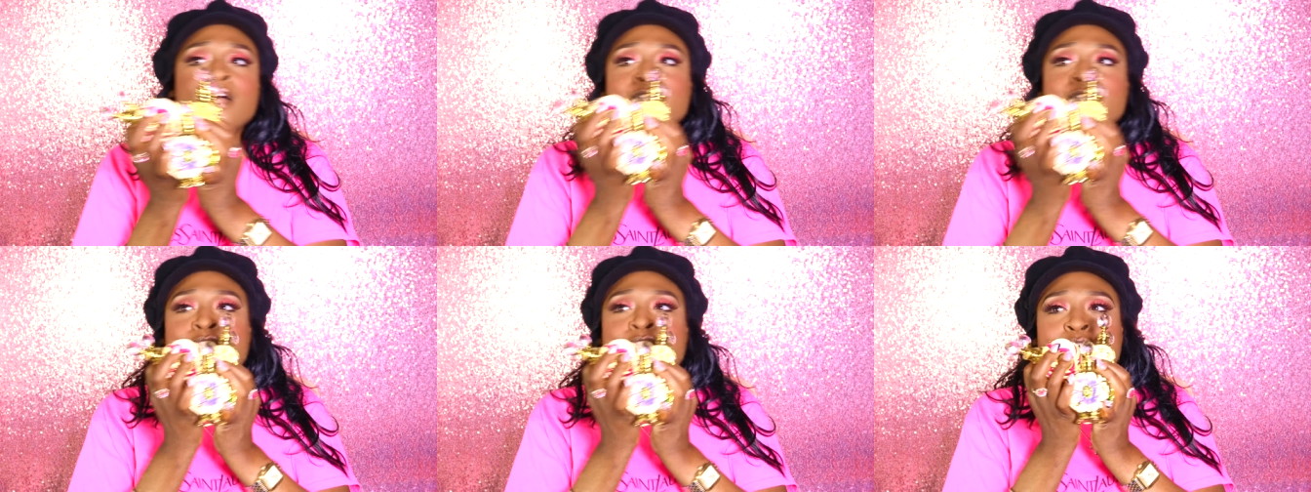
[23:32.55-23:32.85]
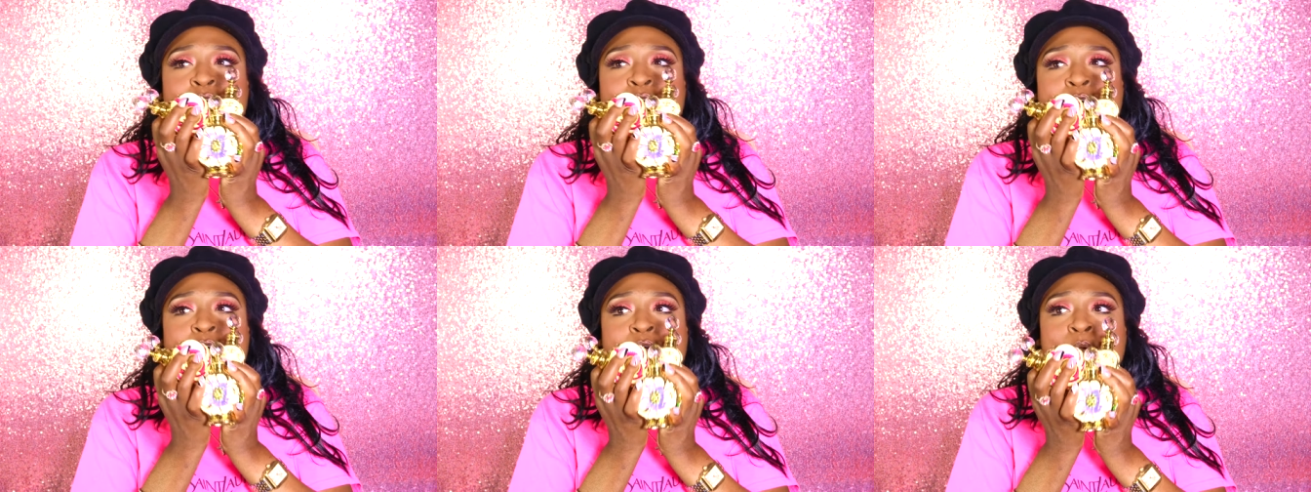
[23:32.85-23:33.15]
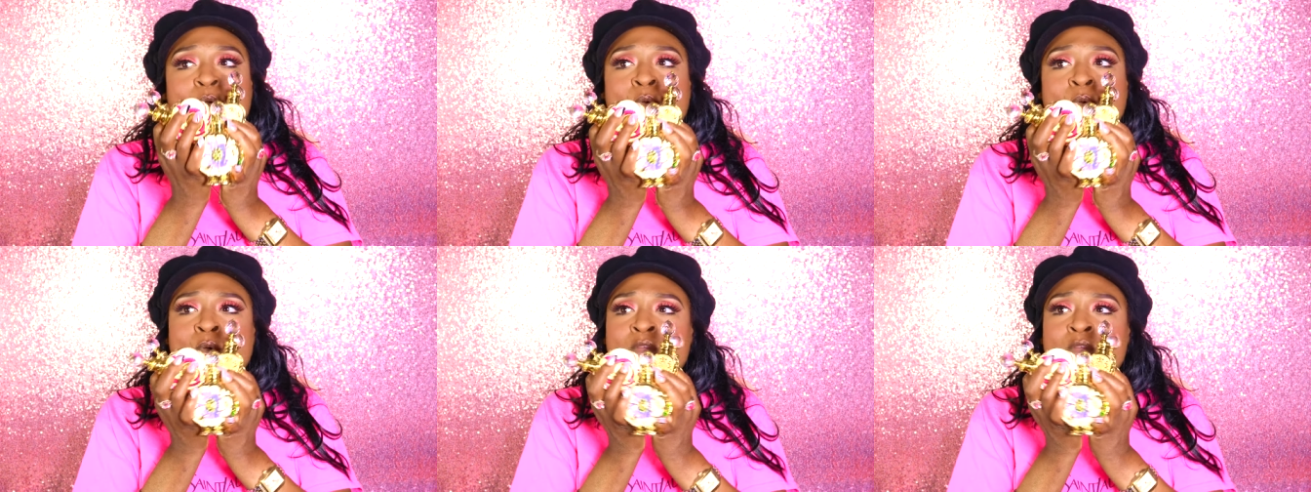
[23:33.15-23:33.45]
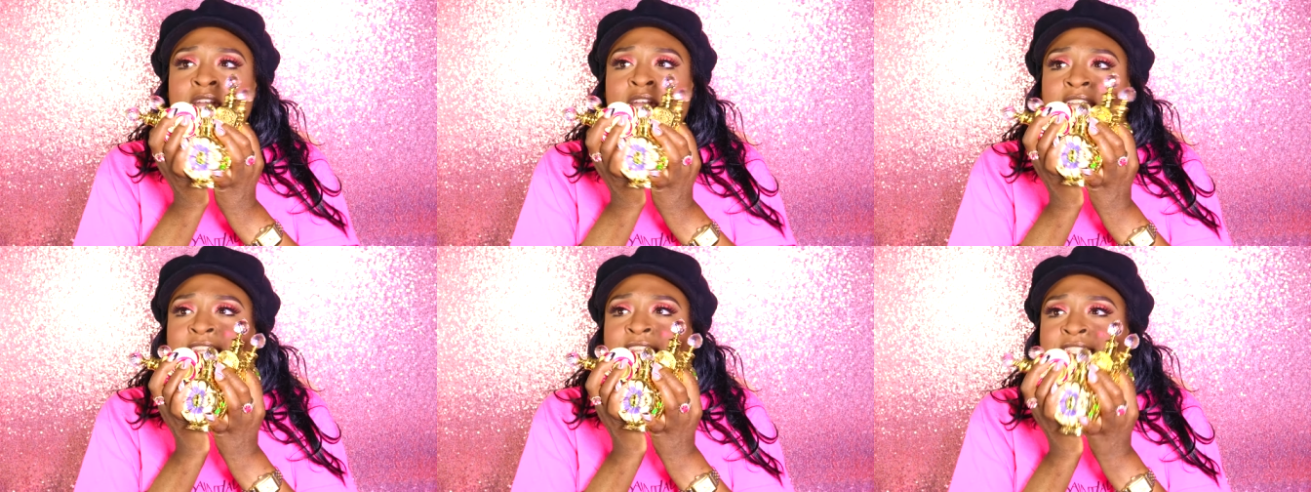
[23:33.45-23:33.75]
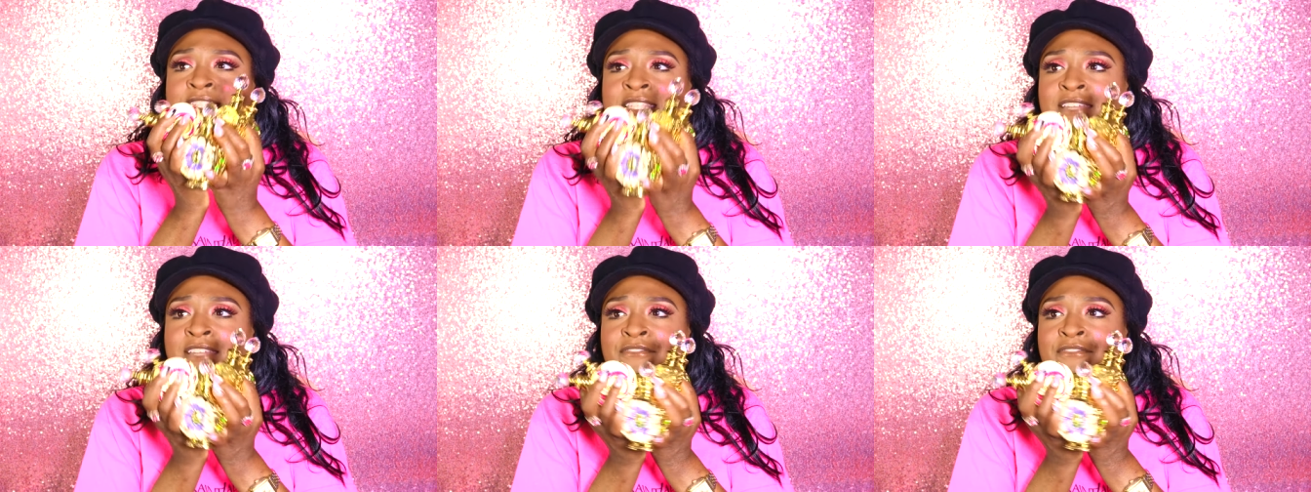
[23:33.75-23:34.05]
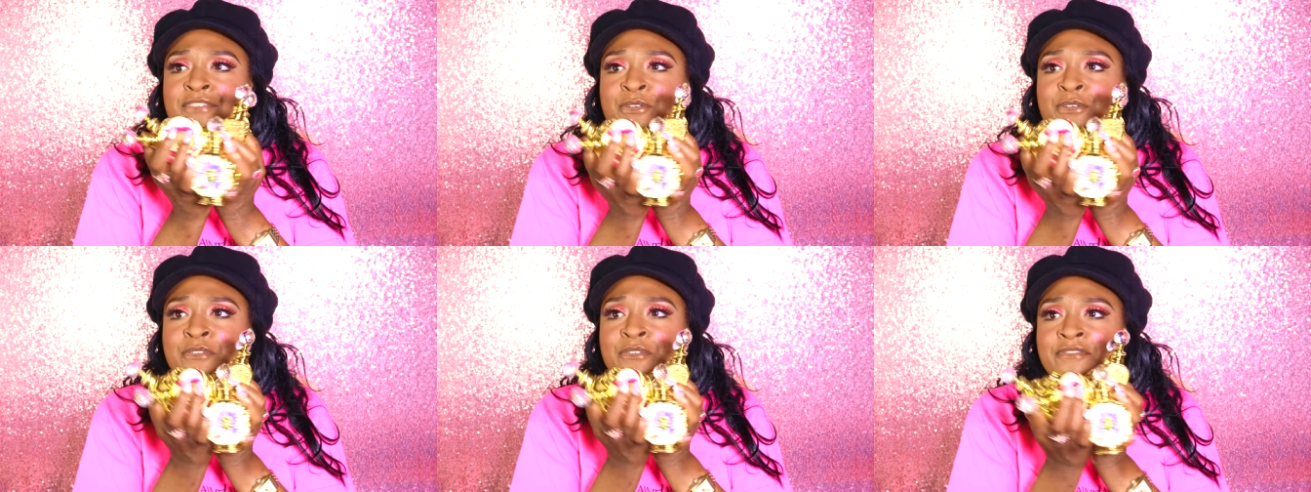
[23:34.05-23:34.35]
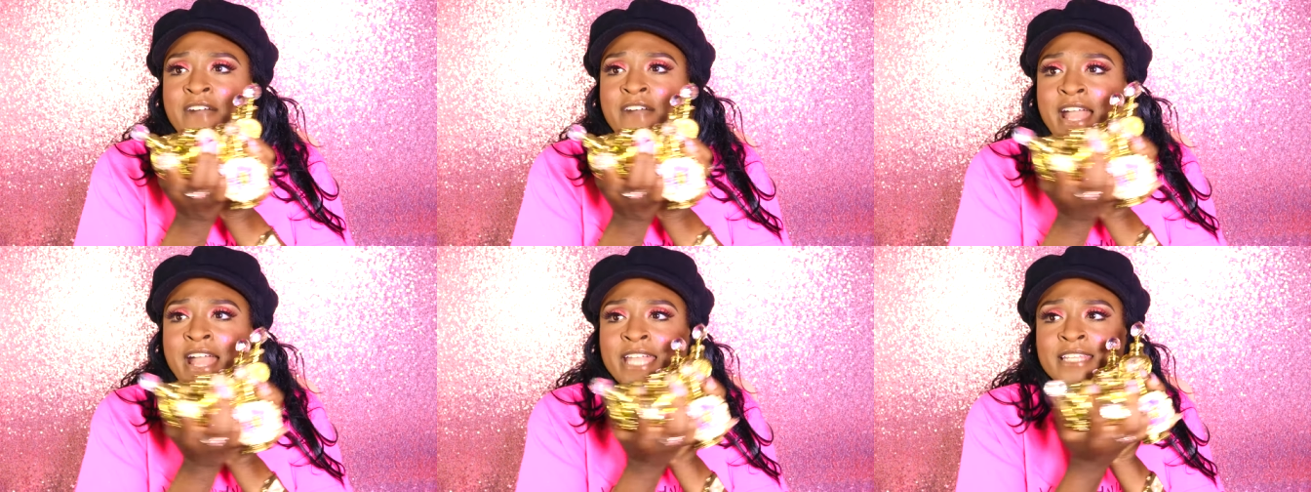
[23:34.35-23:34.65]
So, ooh, look at this in a
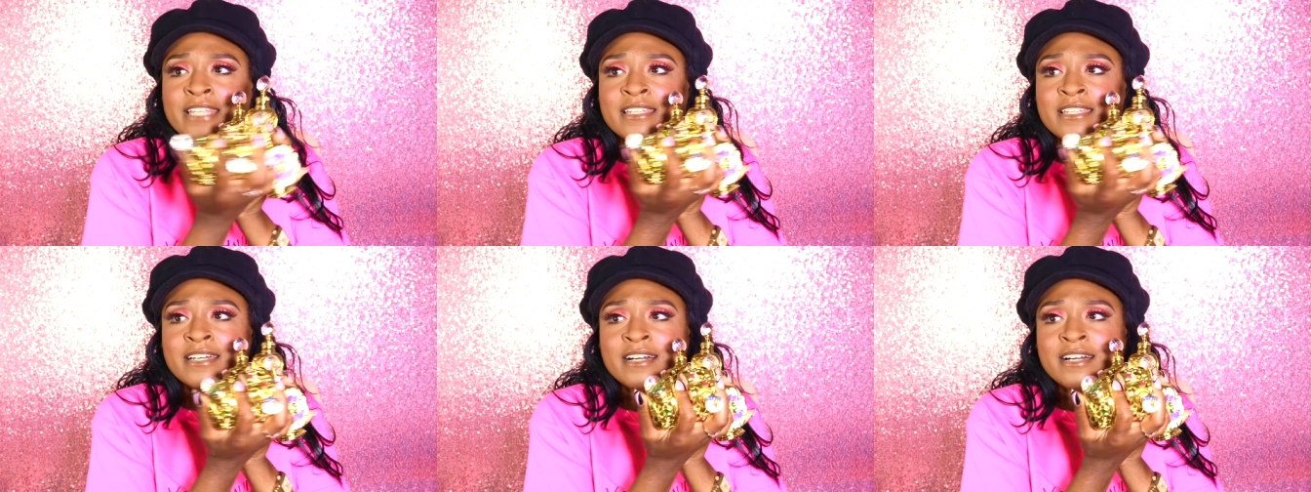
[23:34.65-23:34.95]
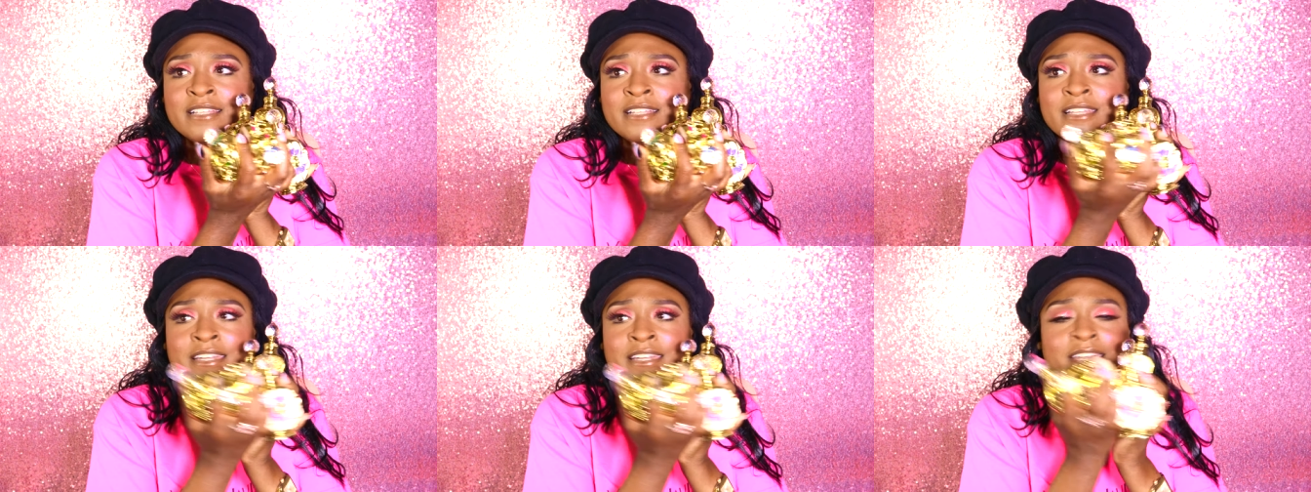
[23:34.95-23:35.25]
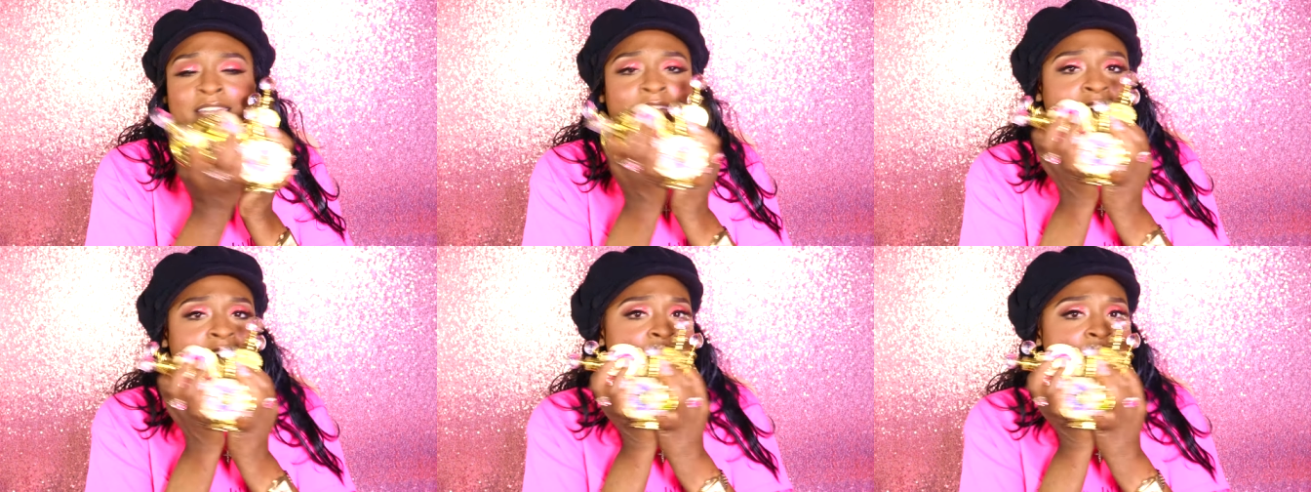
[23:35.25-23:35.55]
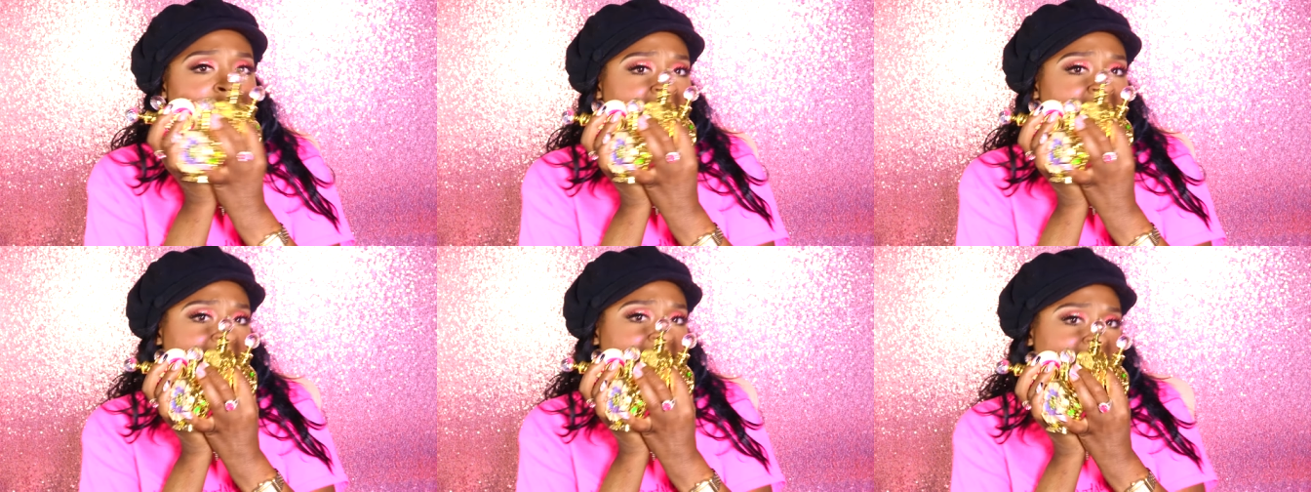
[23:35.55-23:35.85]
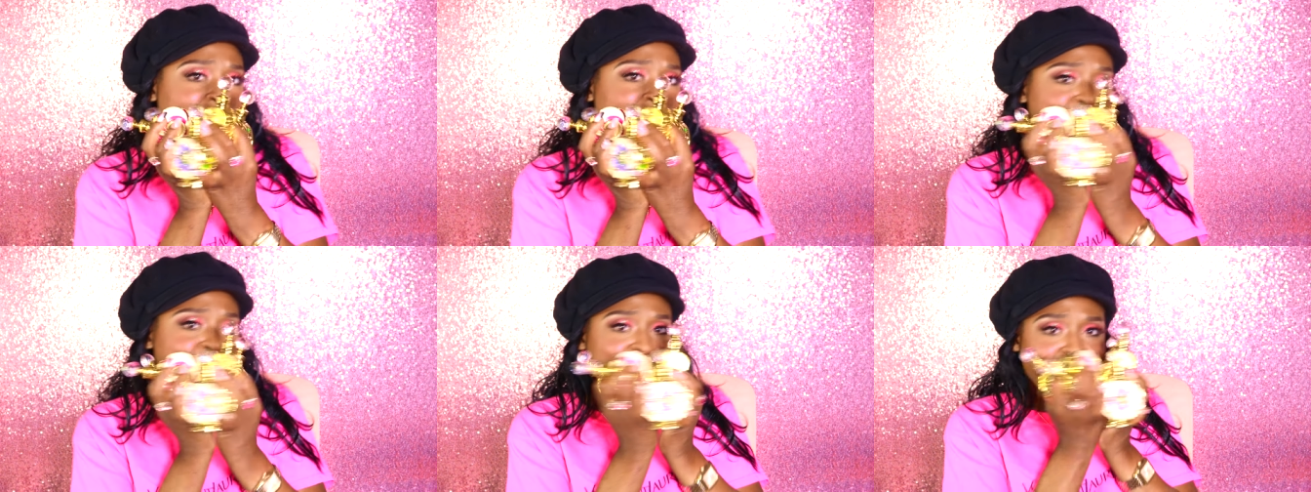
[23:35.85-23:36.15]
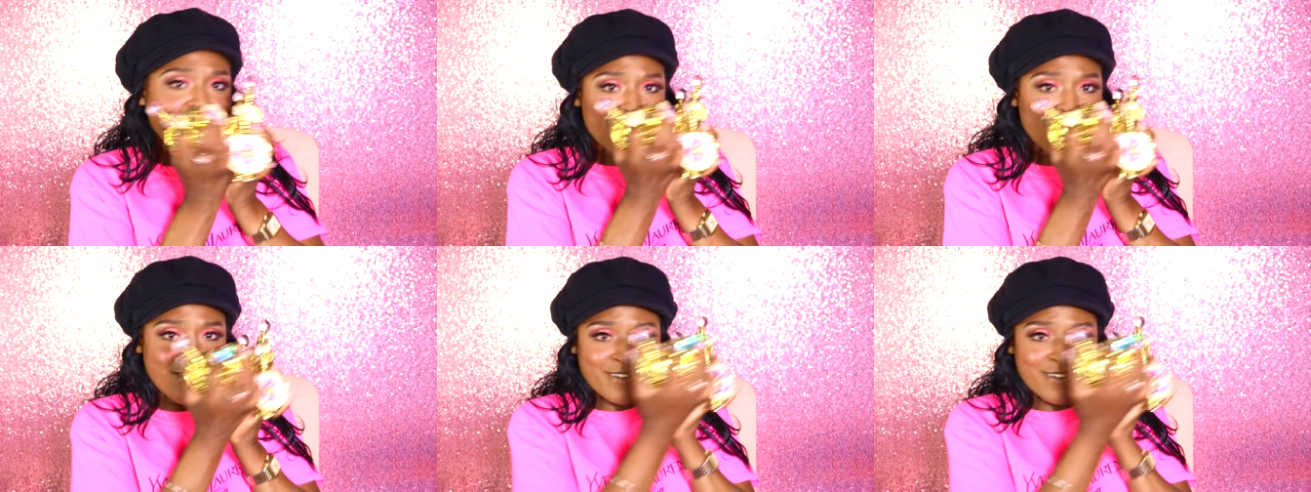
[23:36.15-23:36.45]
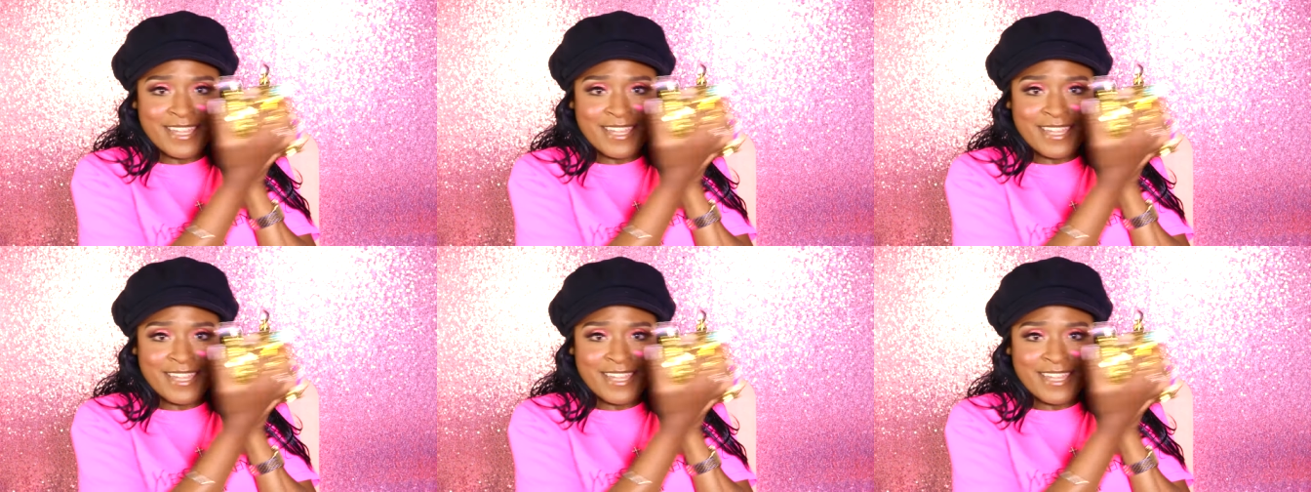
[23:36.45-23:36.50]
viewfinder. Look at Ayesha.